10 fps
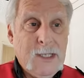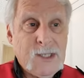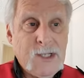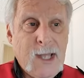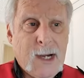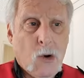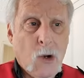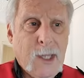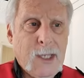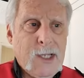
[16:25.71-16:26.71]
Synthetic
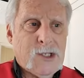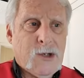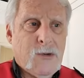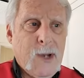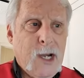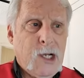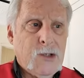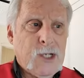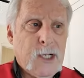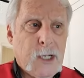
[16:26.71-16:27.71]
oil is created
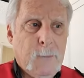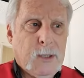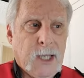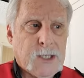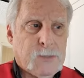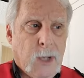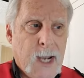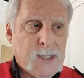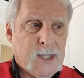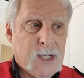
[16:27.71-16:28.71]
using complex
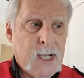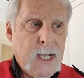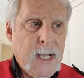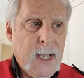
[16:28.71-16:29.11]
process